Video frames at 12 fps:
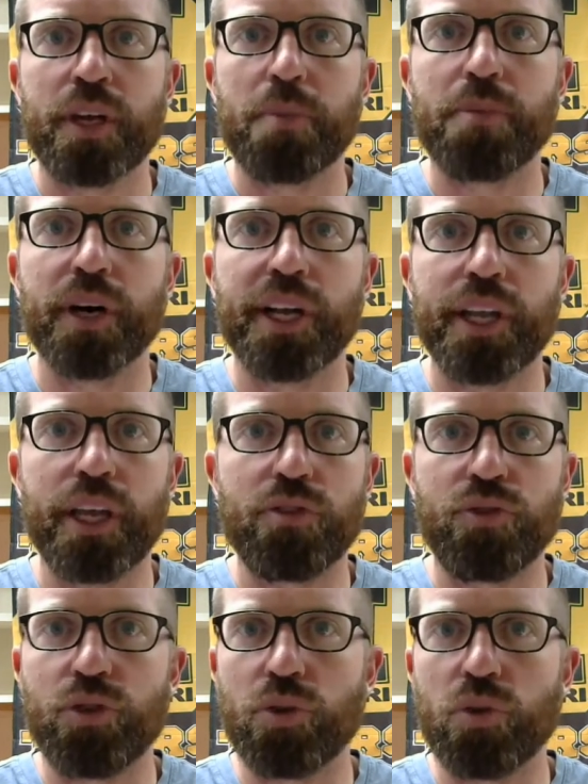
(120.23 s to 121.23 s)
But
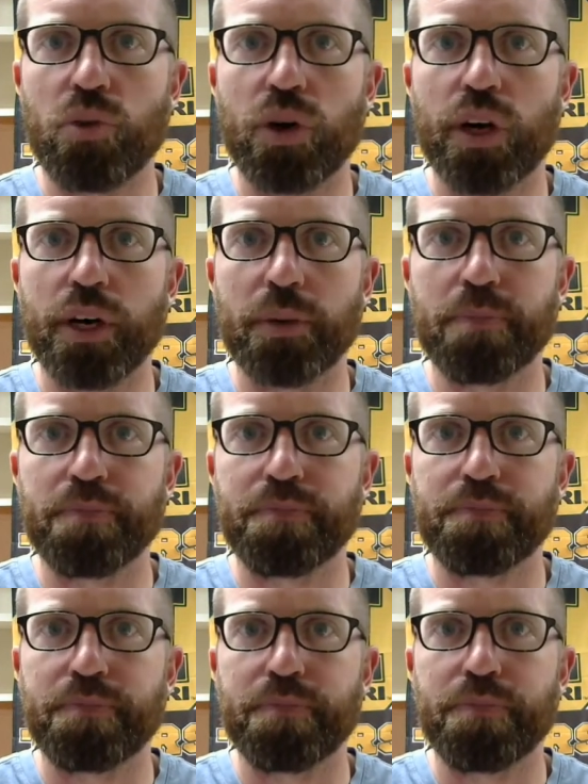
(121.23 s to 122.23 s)
if you
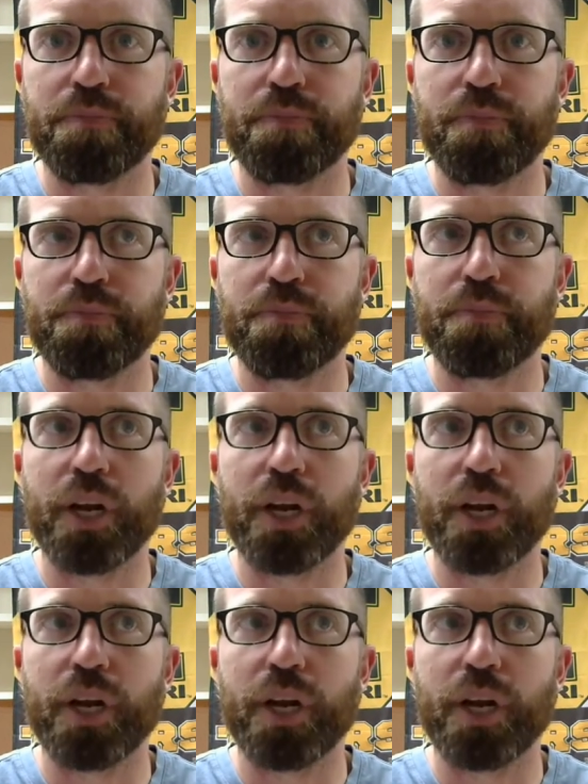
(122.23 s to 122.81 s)
but